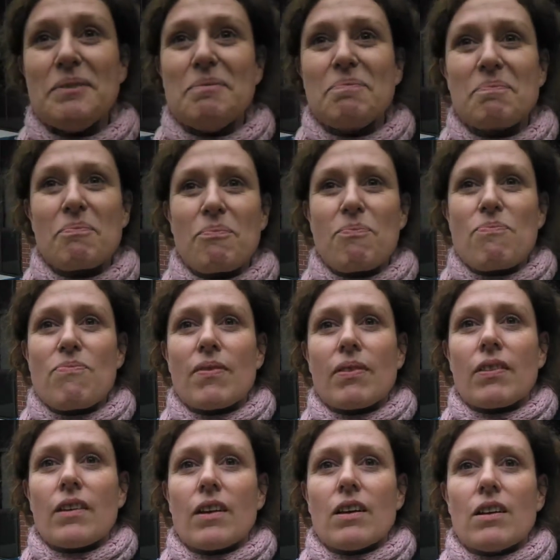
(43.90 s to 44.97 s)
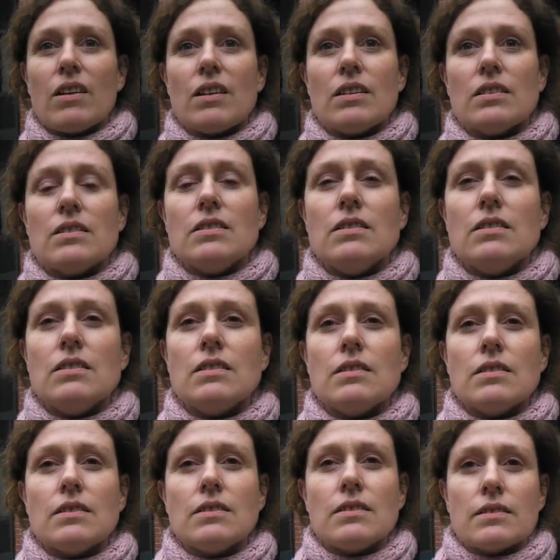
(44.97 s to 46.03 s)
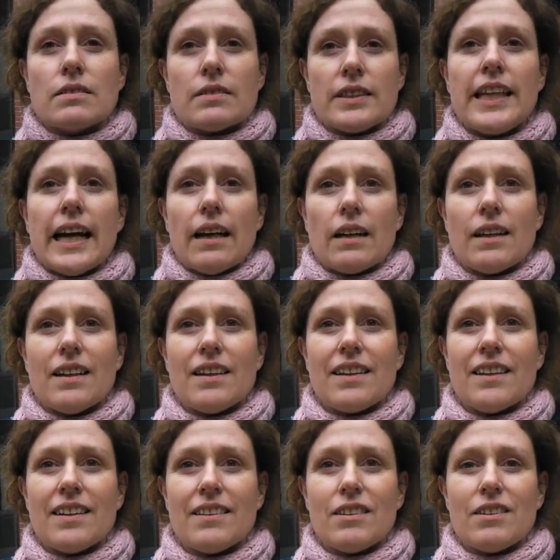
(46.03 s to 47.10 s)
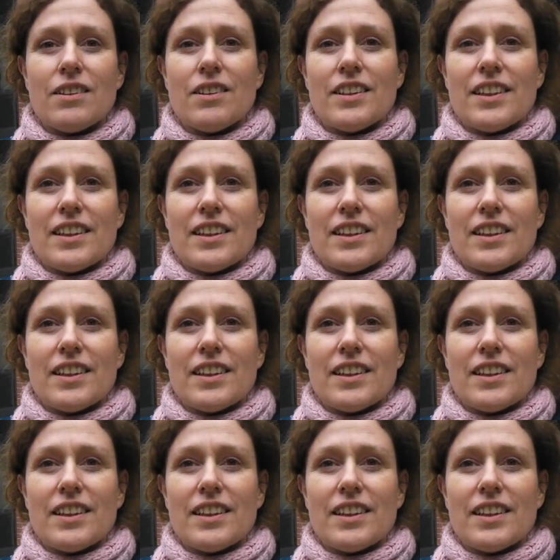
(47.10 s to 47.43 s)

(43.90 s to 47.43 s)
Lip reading: So we're just doing setup for the WaterCouch,